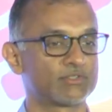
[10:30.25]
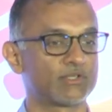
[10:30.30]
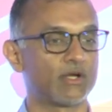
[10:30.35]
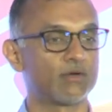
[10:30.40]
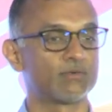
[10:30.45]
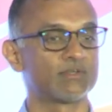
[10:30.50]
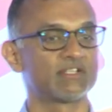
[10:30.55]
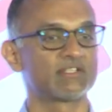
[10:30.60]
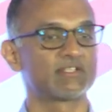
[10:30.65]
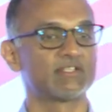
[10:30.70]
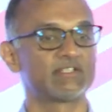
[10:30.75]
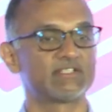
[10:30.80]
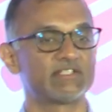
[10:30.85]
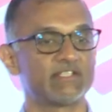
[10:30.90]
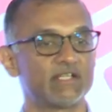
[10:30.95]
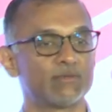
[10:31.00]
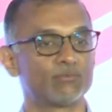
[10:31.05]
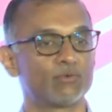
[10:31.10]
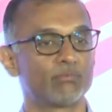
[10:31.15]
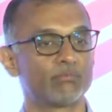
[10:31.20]
So how does the
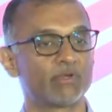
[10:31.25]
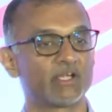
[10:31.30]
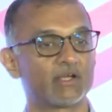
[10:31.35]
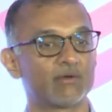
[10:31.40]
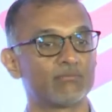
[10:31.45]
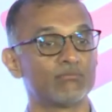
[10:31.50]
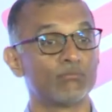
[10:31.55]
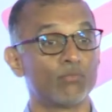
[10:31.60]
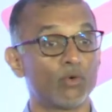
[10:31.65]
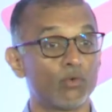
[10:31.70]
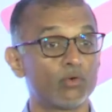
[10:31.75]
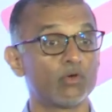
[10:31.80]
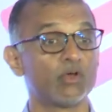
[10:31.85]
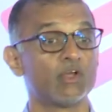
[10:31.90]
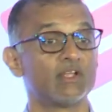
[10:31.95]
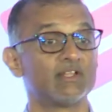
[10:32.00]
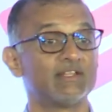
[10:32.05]
CMO become more